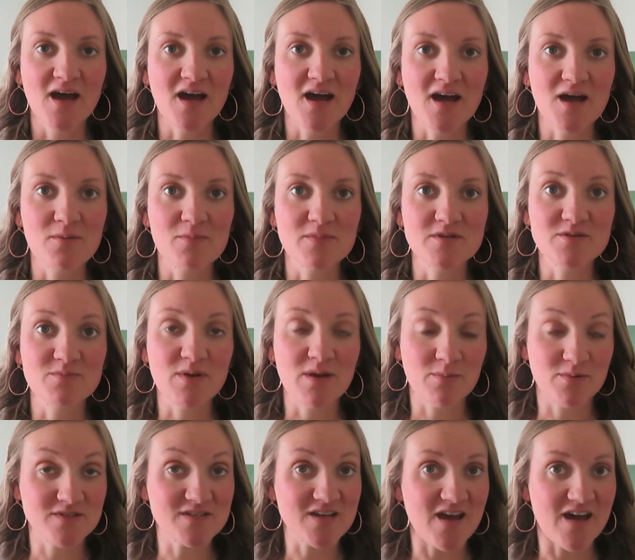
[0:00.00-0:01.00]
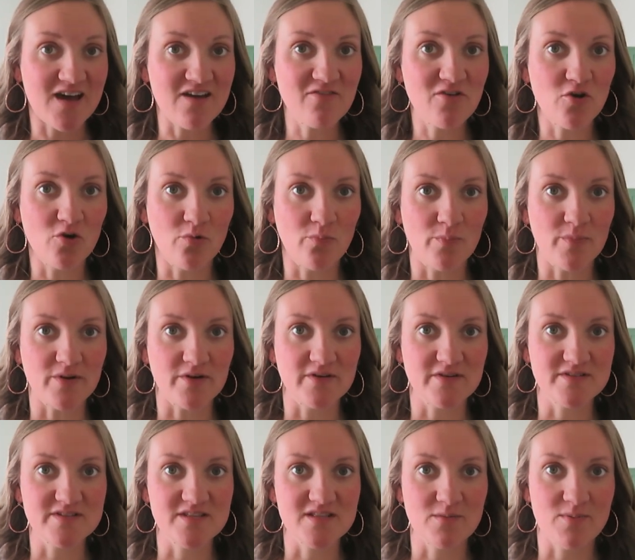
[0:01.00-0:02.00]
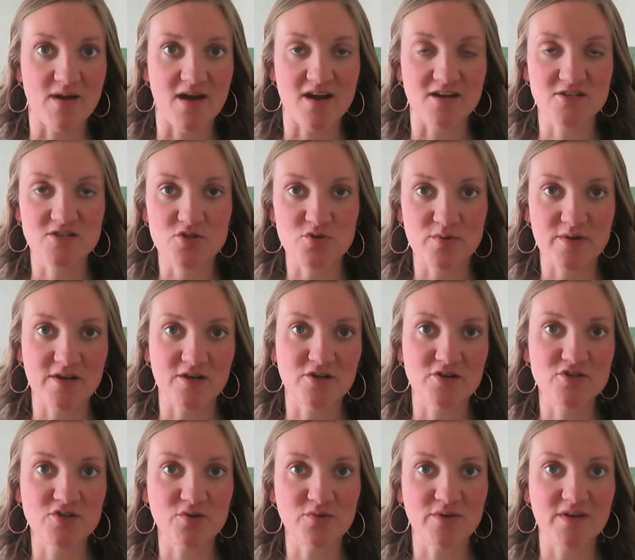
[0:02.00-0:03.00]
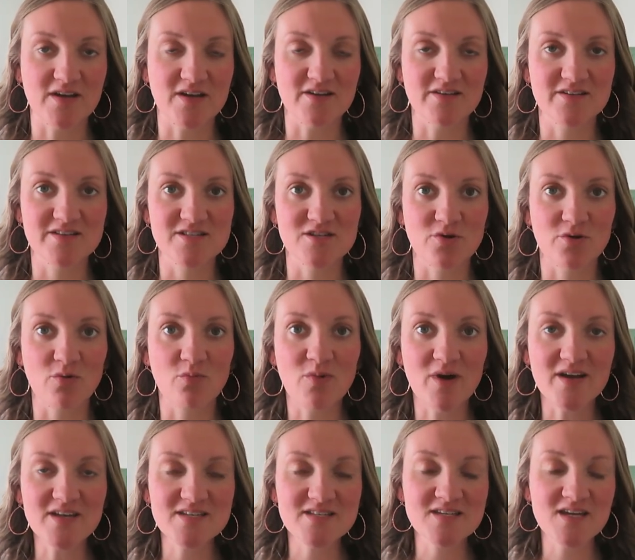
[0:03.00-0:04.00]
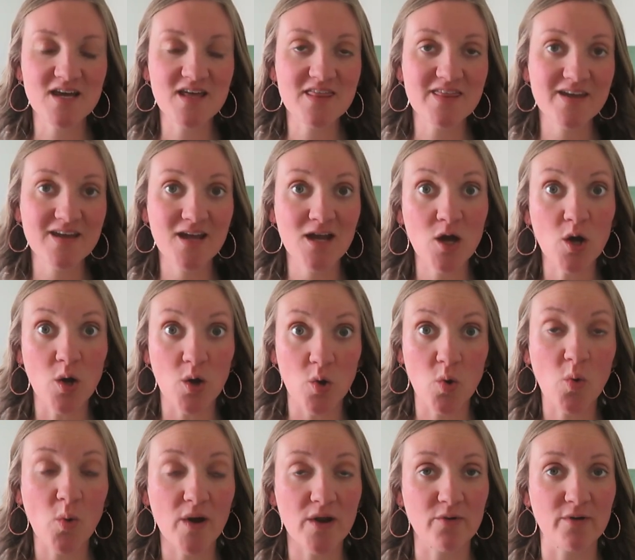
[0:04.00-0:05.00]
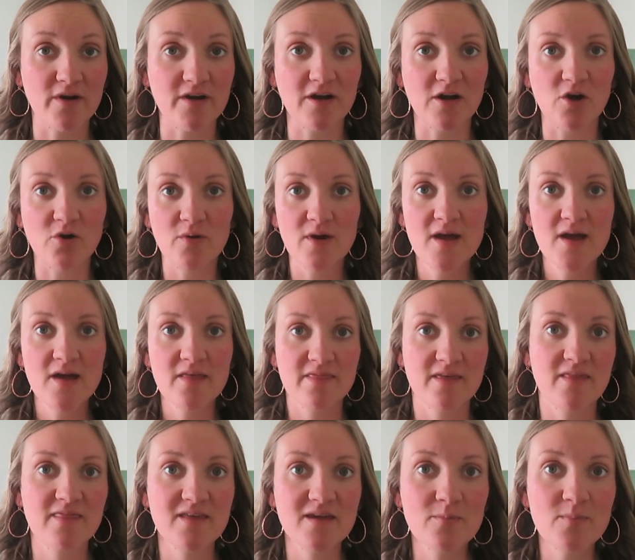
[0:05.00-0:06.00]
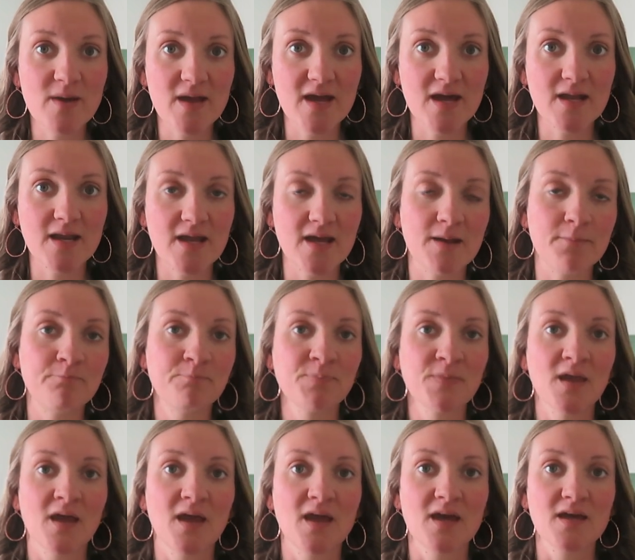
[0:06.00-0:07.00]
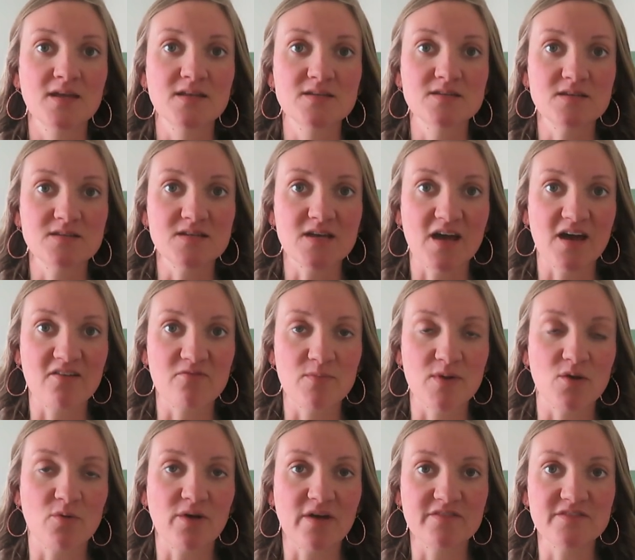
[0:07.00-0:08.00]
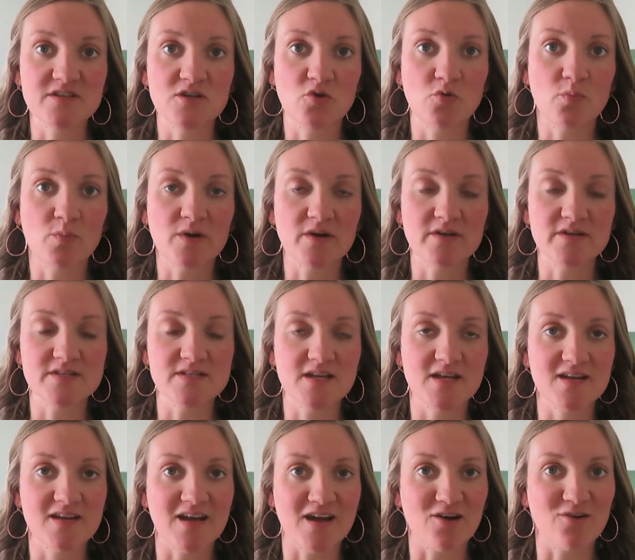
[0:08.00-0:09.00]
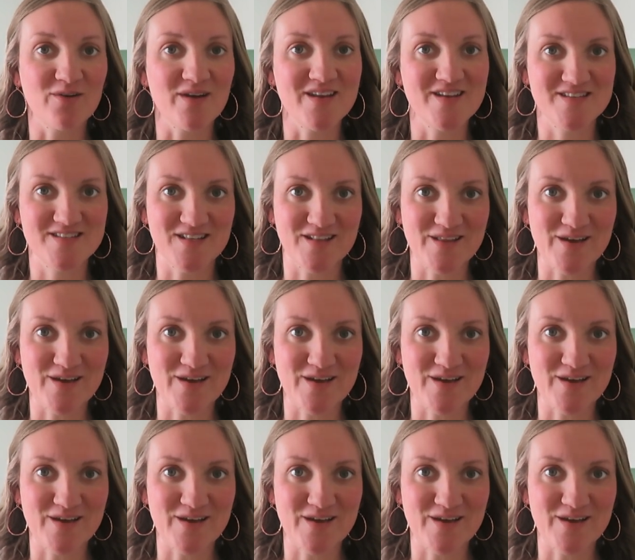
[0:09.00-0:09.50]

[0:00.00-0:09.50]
um, to be able to have home births in the past three or so years. So it was a thing quite a while ago. Then they banned it to have midwives and home births and now it is